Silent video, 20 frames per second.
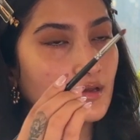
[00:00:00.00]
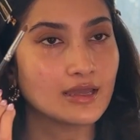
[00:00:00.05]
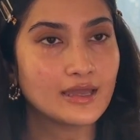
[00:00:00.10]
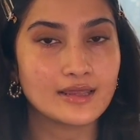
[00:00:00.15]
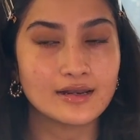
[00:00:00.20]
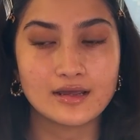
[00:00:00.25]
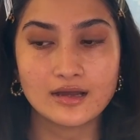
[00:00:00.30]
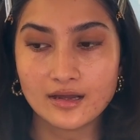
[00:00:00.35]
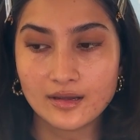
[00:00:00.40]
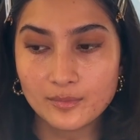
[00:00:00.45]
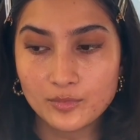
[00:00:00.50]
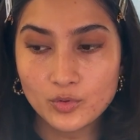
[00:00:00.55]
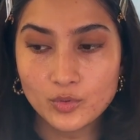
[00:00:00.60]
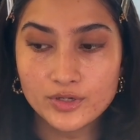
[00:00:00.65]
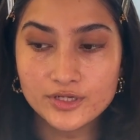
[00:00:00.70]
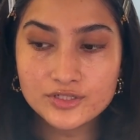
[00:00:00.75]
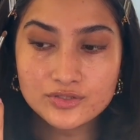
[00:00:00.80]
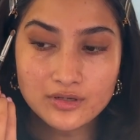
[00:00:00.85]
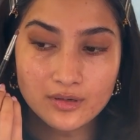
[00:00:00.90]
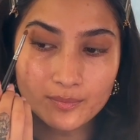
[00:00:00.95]
and I'm
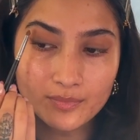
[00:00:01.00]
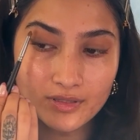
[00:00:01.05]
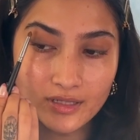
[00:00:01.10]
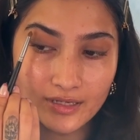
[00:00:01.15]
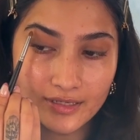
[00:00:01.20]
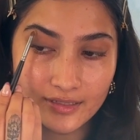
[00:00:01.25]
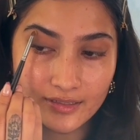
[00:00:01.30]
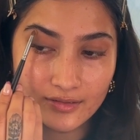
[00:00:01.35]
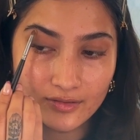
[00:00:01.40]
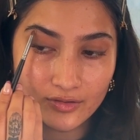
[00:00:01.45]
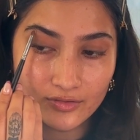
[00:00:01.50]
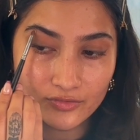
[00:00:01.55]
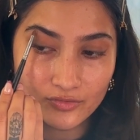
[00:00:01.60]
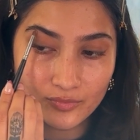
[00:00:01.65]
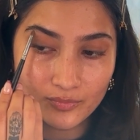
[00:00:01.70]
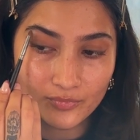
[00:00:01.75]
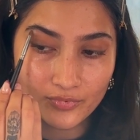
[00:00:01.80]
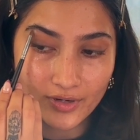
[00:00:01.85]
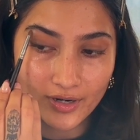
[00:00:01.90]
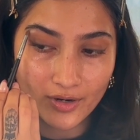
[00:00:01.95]
going to apply it on the
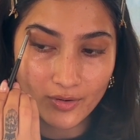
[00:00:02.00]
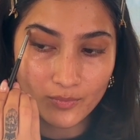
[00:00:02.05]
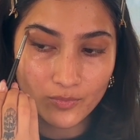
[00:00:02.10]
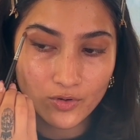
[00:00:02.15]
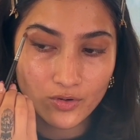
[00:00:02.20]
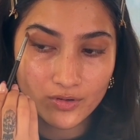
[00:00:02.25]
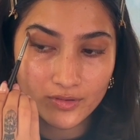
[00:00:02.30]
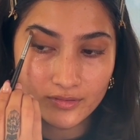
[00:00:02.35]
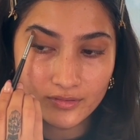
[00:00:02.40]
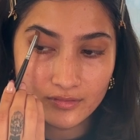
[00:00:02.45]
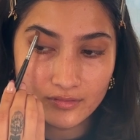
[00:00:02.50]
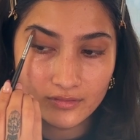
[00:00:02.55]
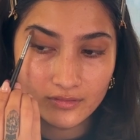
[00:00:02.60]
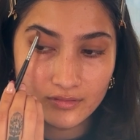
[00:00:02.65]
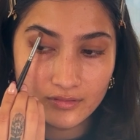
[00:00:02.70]
brow bone,